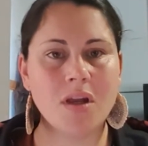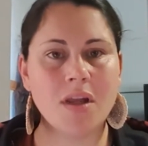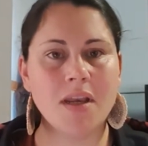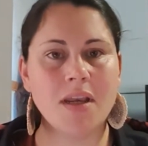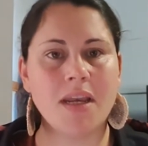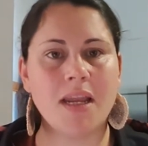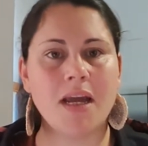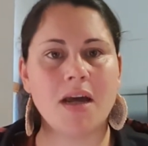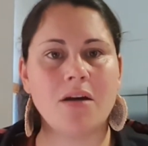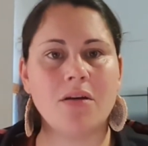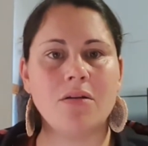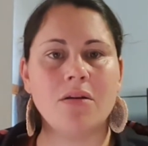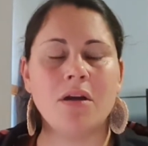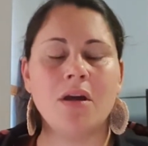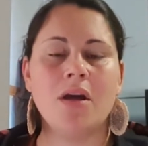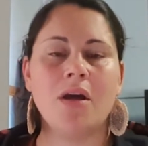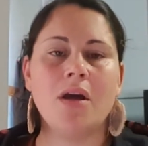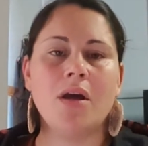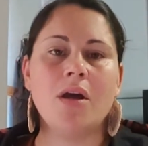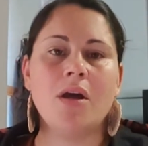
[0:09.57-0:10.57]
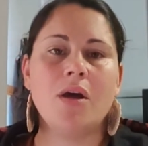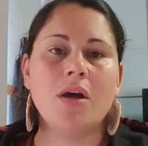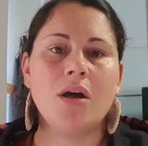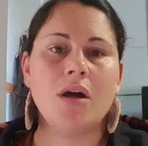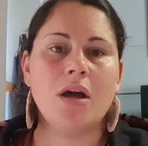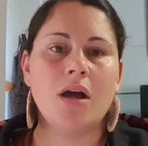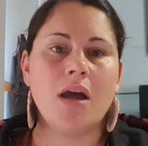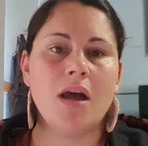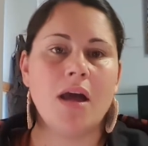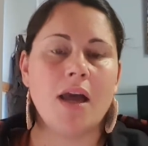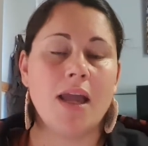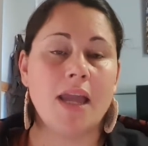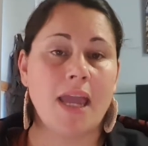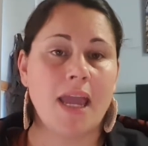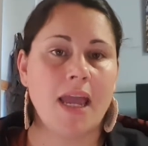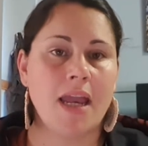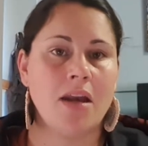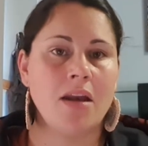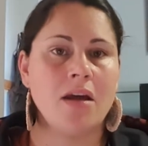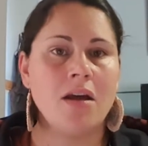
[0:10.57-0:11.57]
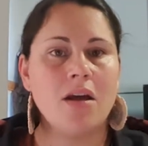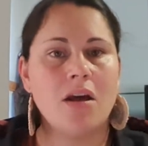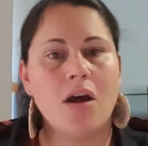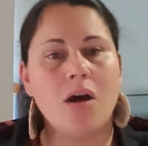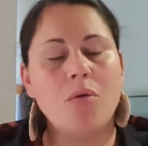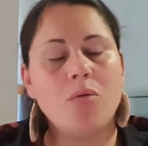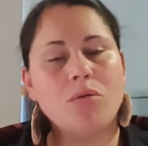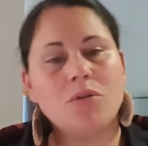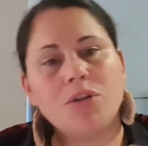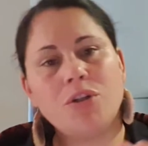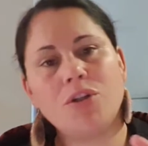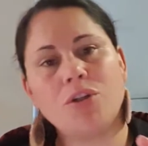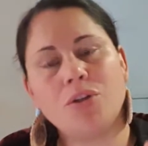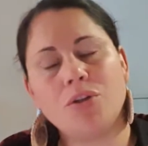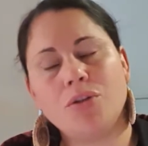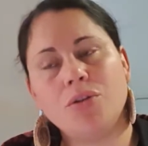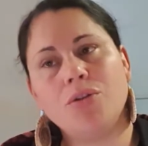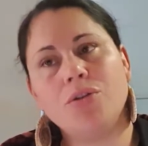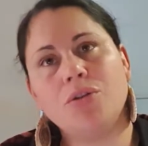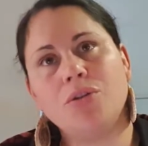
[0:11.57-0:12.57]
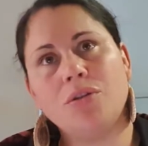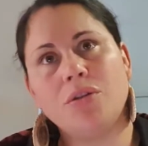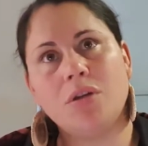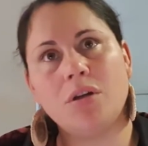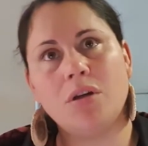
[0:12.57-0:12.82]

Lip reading: Now, again, I want to,